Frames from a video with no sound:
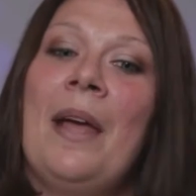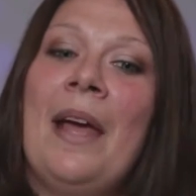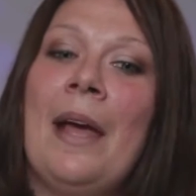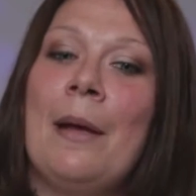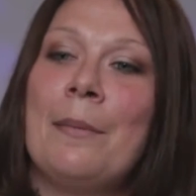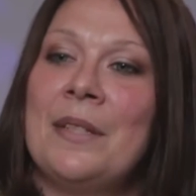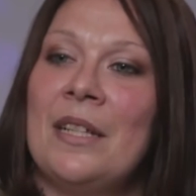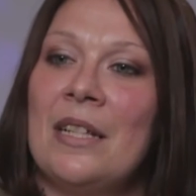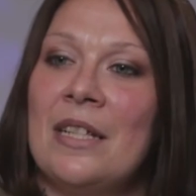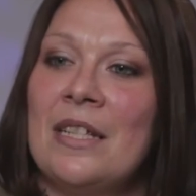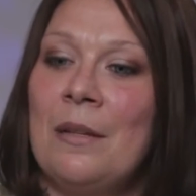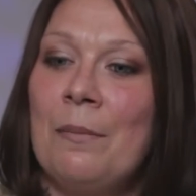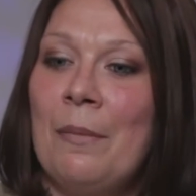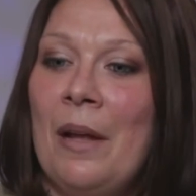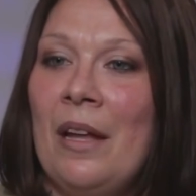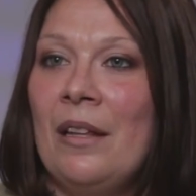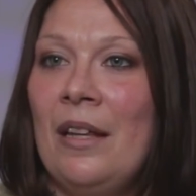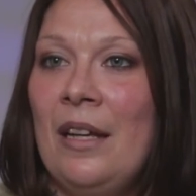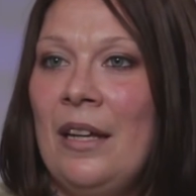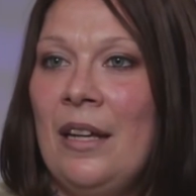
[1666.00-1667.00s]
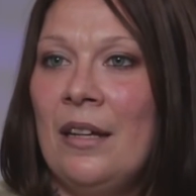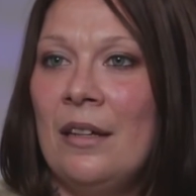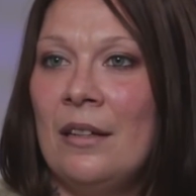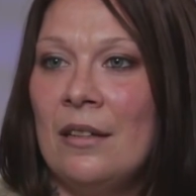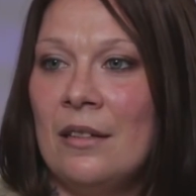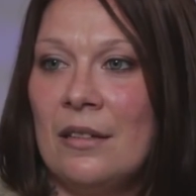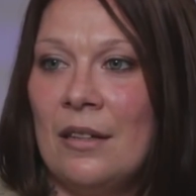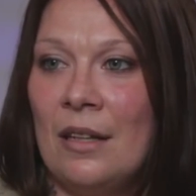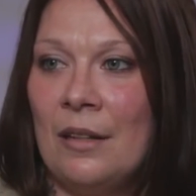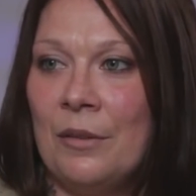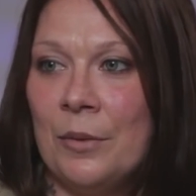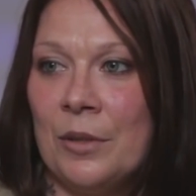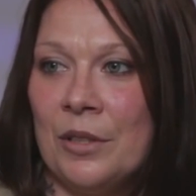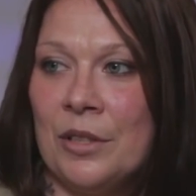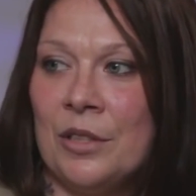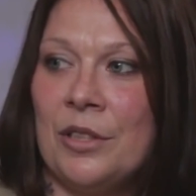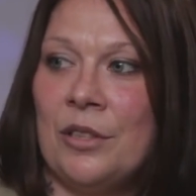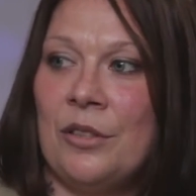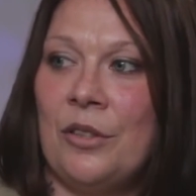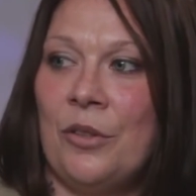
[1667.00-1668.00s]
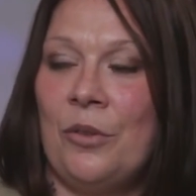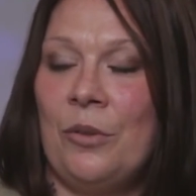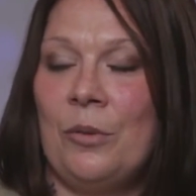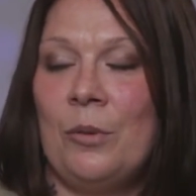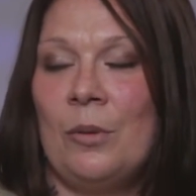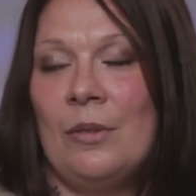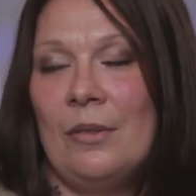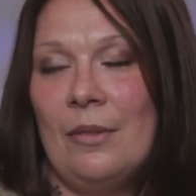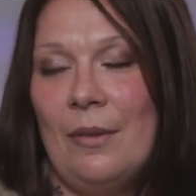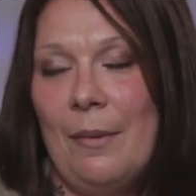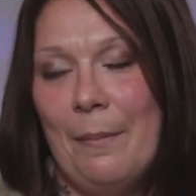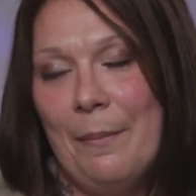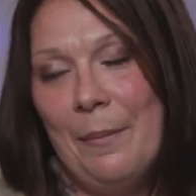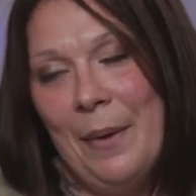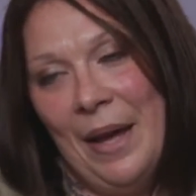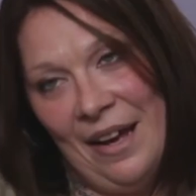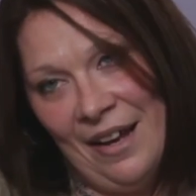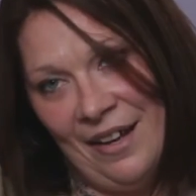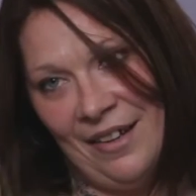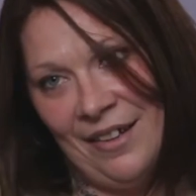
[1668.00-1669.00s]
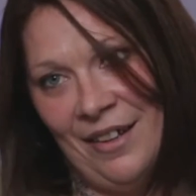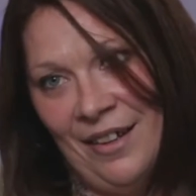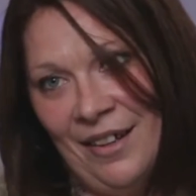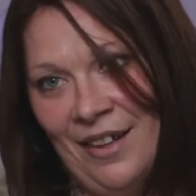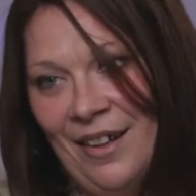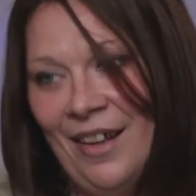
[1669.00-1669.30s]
abscess in my leg that was so bad.